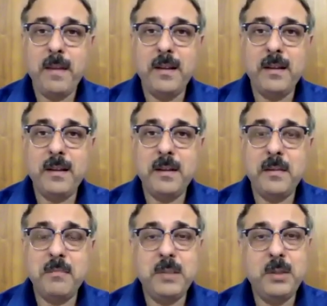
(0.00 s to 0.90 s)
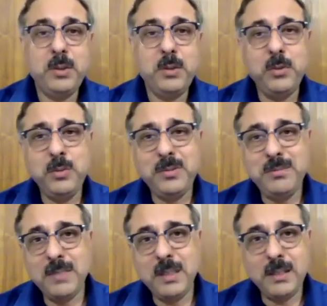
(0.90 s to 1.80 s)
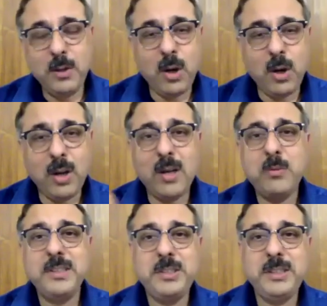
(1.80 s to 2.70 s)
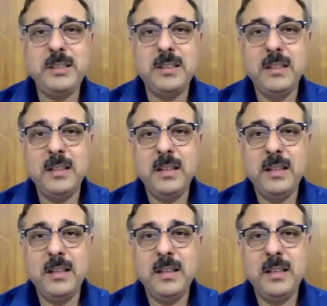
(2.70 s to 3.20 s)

you knock out a gene,